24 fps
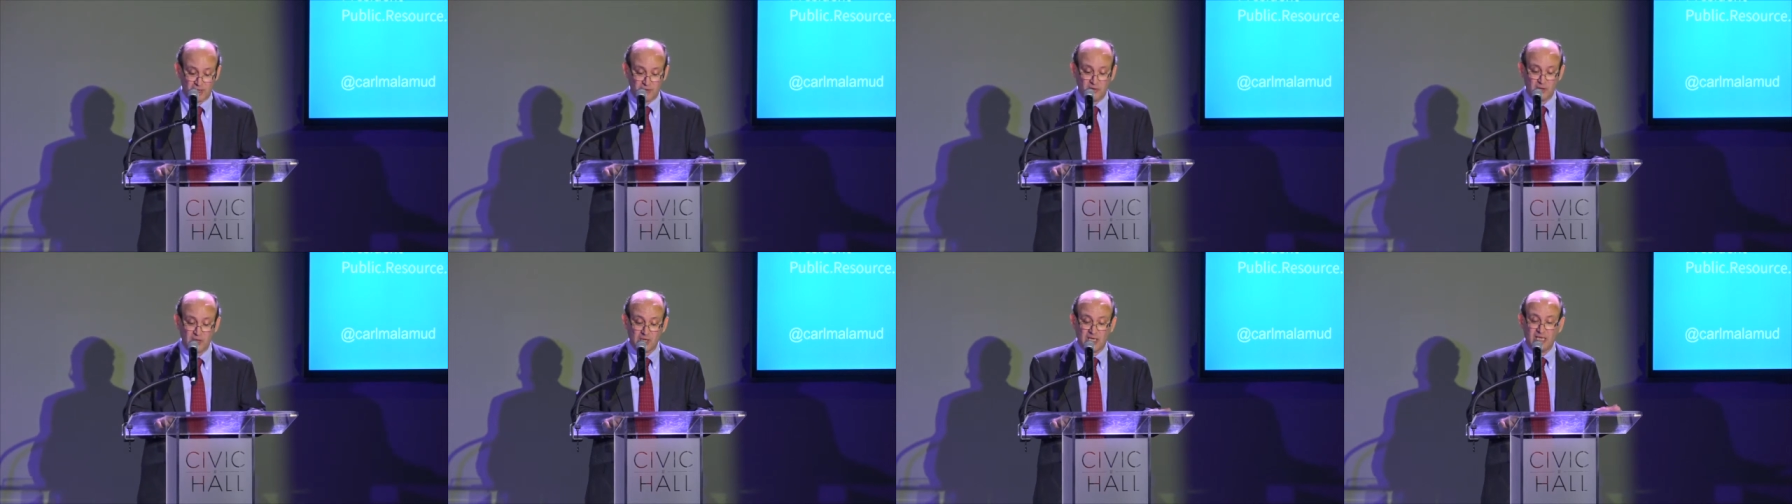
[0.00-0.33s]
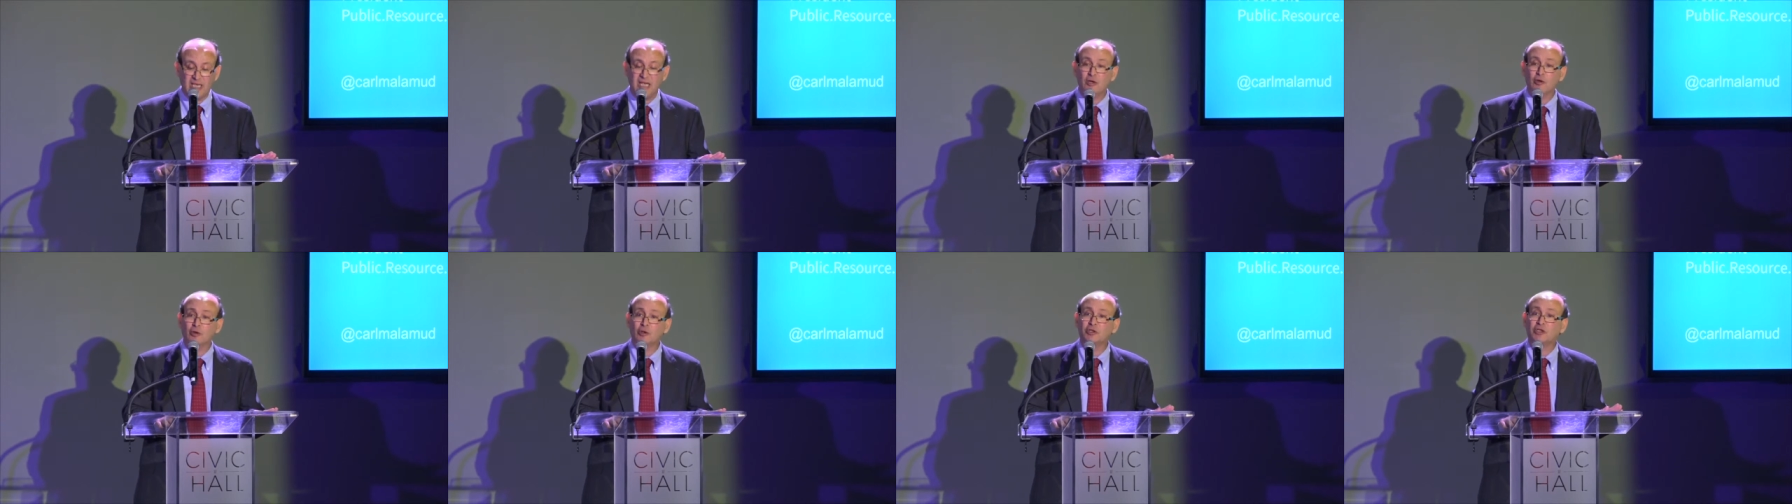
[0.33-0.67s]
the
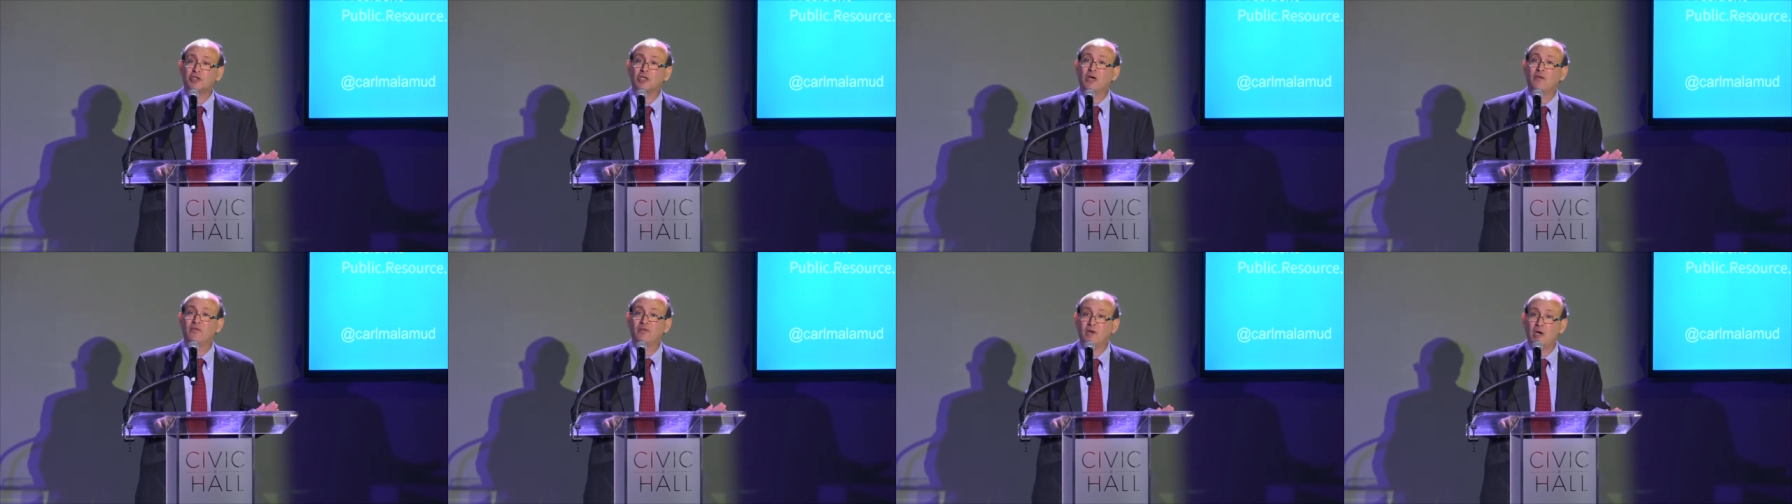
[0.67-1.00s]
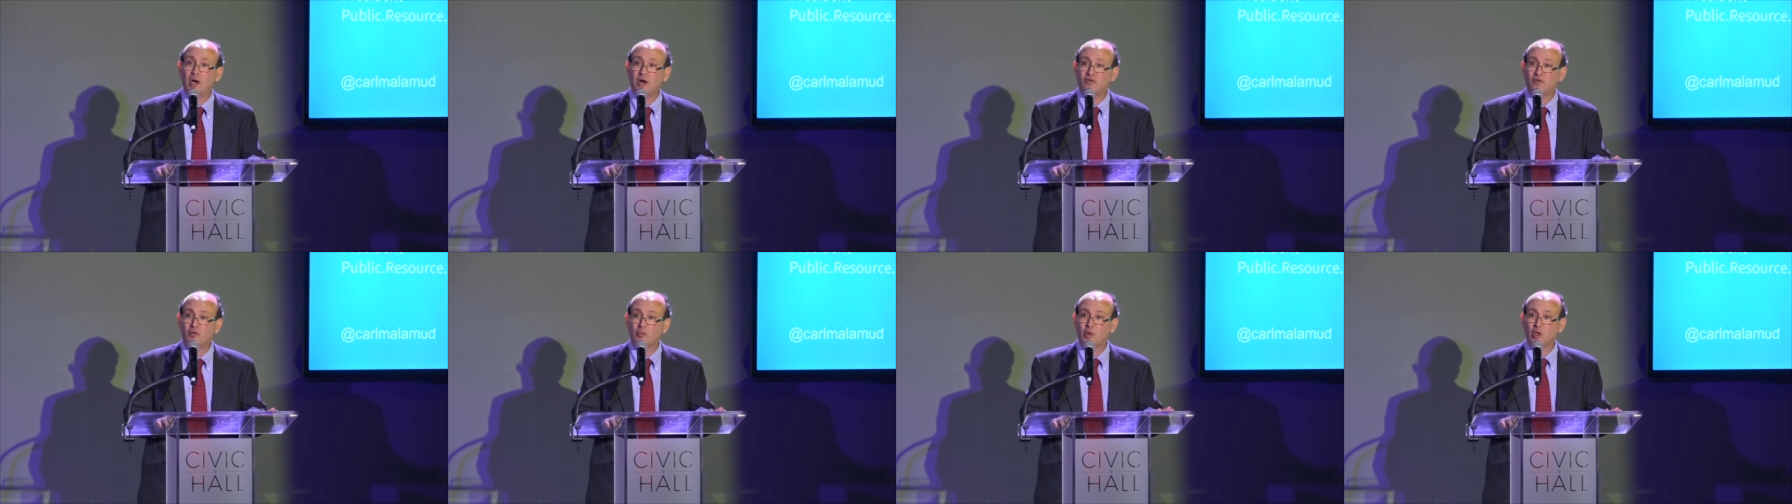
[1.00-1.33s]
gears of
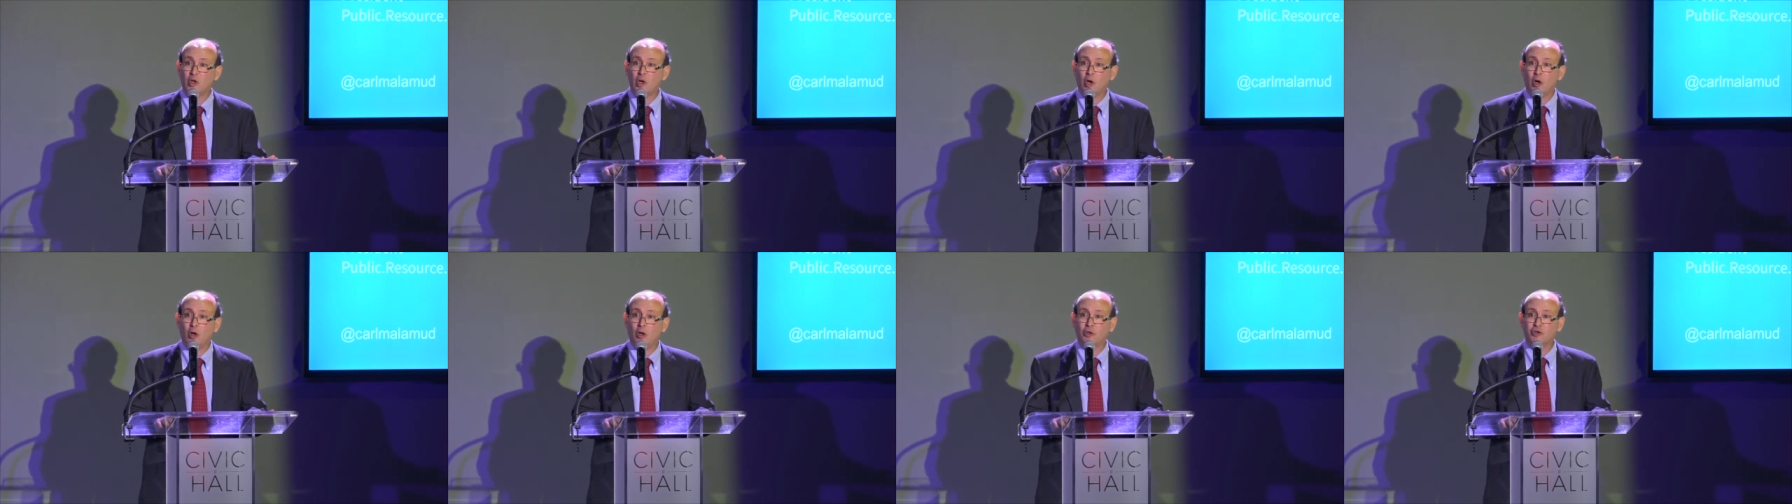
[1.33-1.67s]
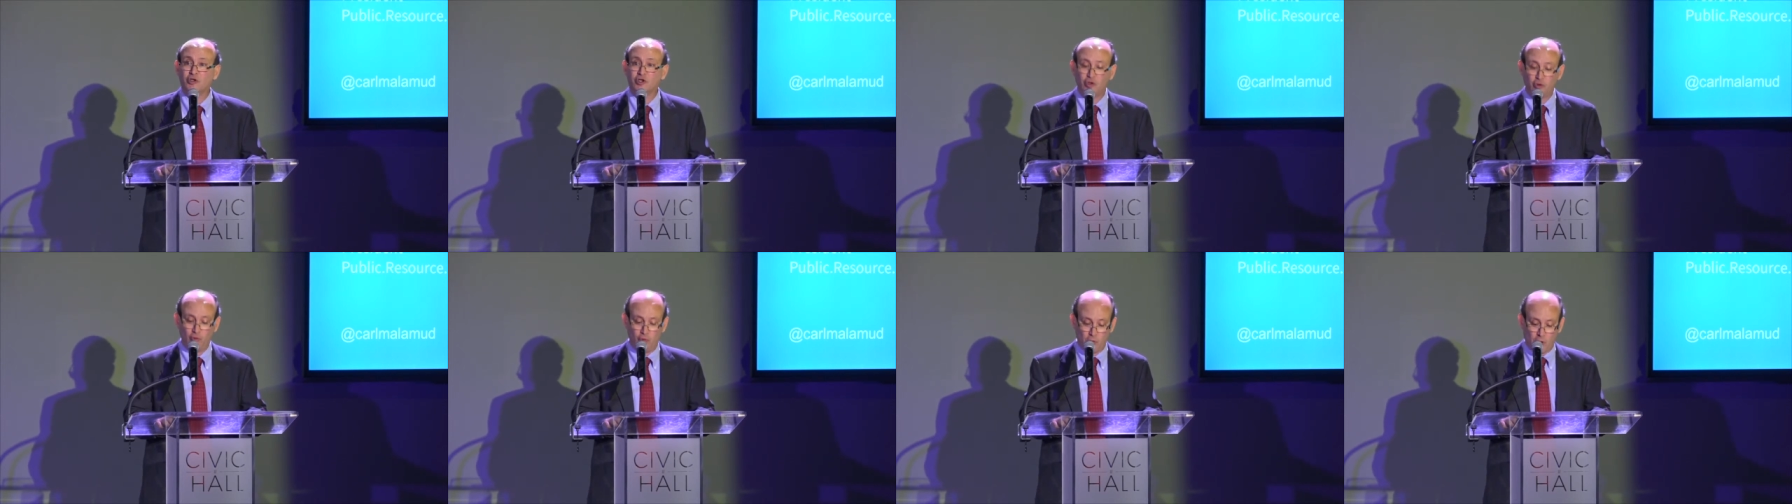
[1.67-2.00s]
government all
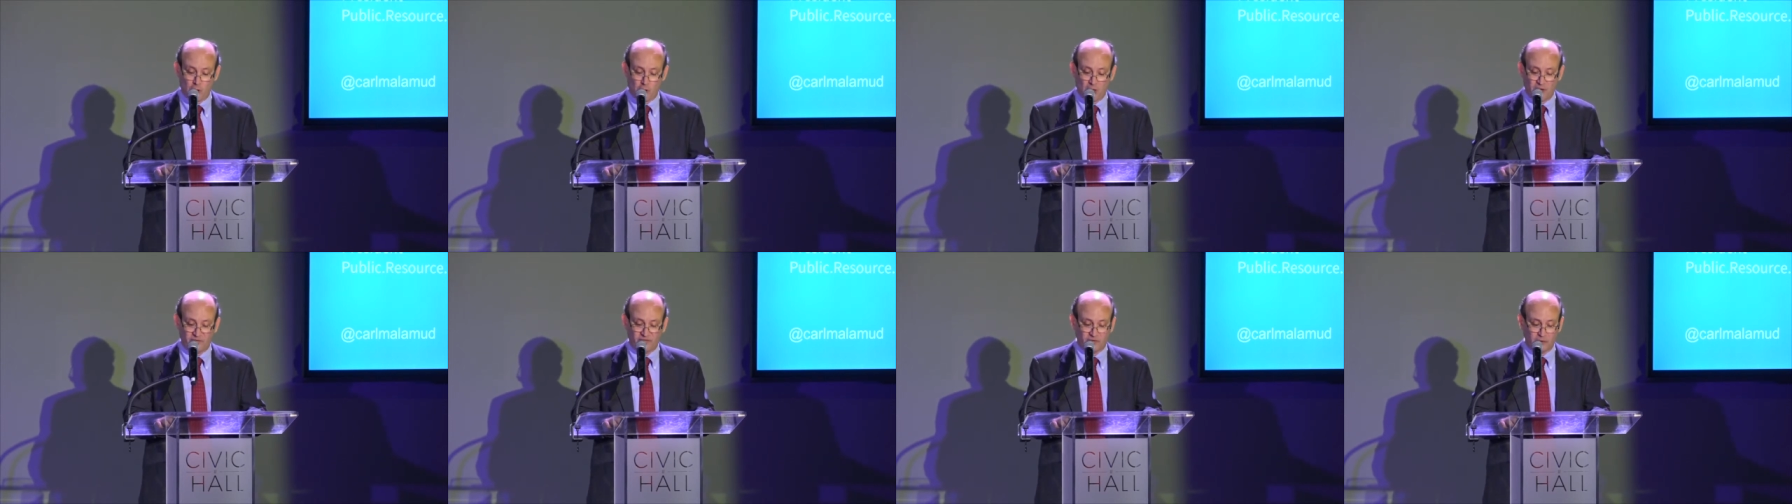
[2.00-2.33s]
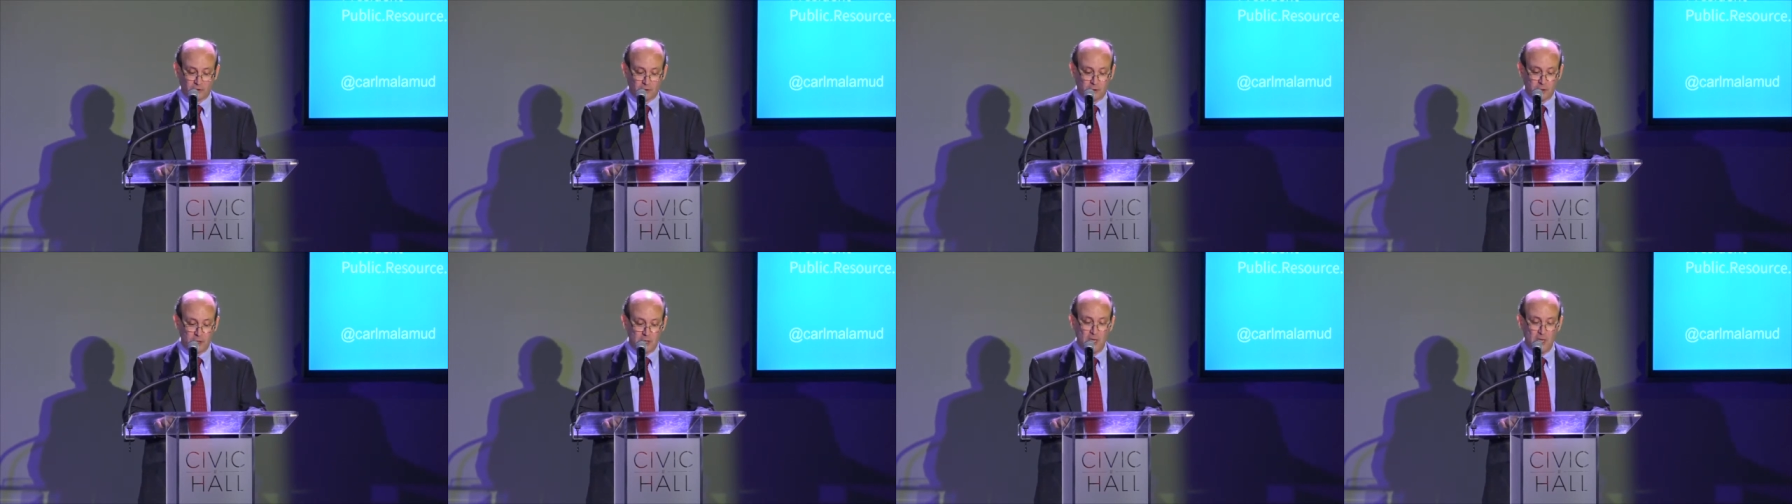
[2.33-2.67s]
too often